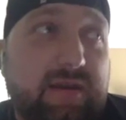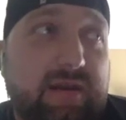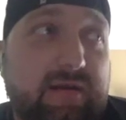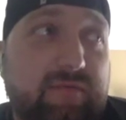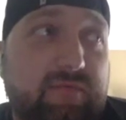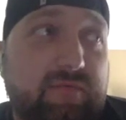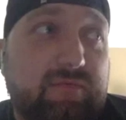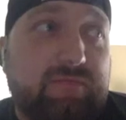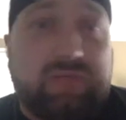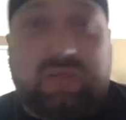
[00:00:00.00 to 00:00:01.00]
of
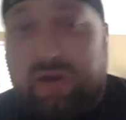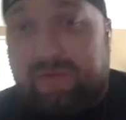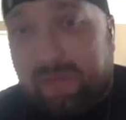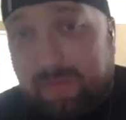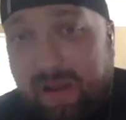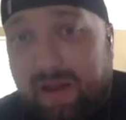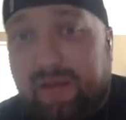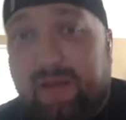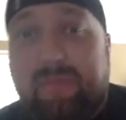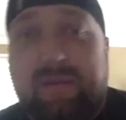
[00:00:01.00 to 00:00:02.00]
starting from the
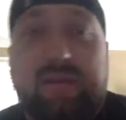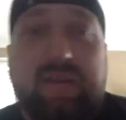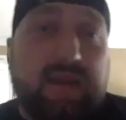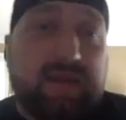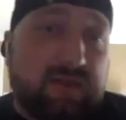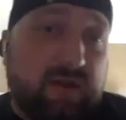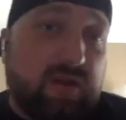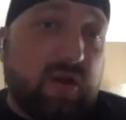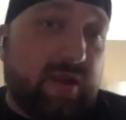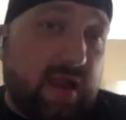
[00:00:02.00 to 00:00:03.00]
bottom and then you kind of
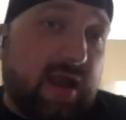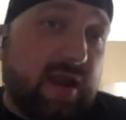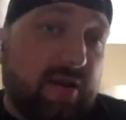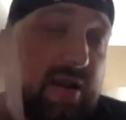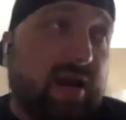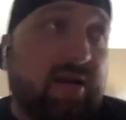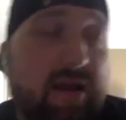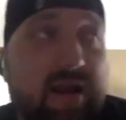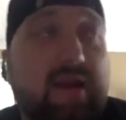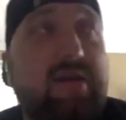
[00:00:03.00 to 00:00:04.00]
start going higher and higher and
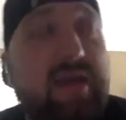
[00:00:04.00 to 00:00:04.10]
higher.